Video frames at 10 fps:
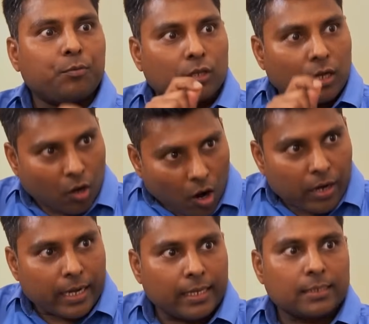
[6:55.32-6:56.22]
for the
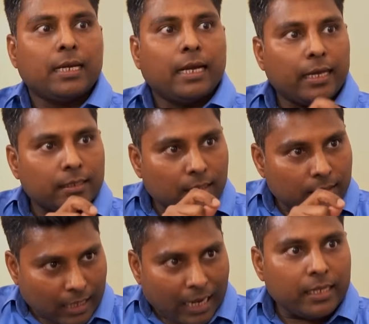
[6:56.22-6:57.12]
Congress is the
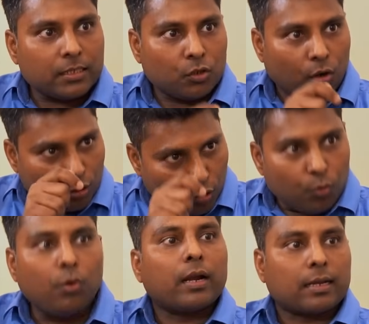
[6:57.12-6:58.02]
Dalits or the
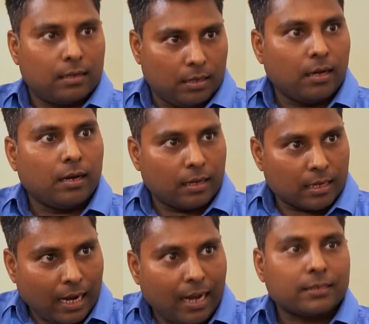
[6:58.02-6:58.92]
lower
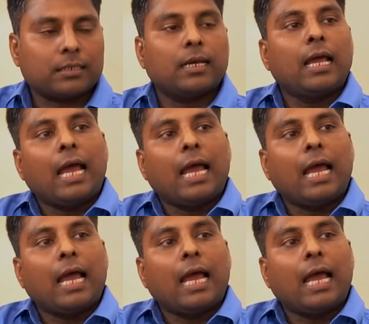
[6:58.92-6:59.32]
caste